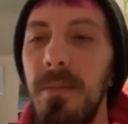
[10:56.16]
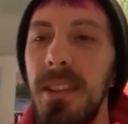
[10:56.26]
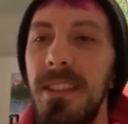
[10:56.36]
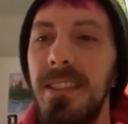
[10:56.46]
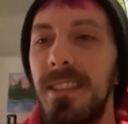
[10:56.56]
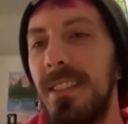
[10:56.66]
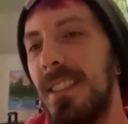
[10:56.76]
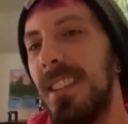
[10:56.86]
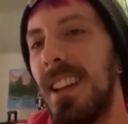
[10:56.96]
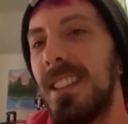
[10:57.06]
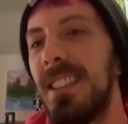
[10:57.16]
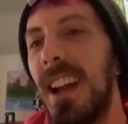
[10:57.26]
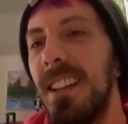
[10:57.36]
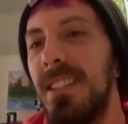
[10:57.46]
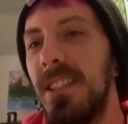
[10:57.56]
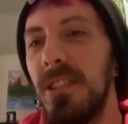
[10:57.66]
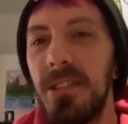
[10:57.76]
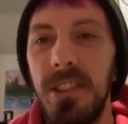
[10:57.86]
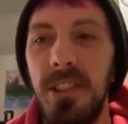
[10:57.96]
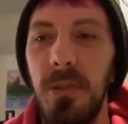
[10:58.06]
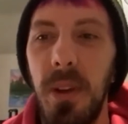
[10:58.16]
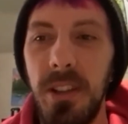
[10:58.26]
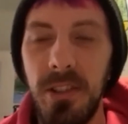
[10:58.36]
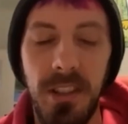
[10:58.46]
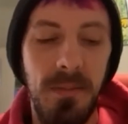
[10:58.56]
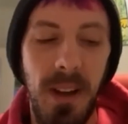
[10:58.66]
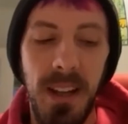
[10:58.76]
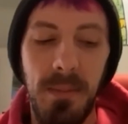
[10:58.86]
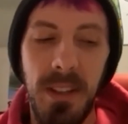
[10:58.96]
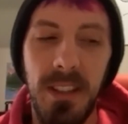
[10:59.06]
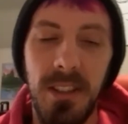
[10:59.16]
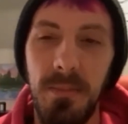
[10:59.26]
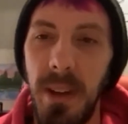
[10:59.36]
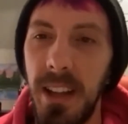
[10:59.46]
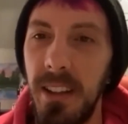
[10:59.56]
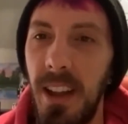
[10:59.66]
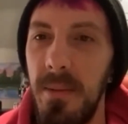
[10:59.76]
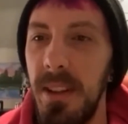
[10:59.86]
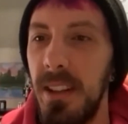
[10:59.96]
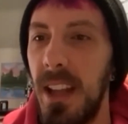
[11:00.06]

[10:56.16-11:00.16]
mean, that's an ideal situation in my opinion. I mean,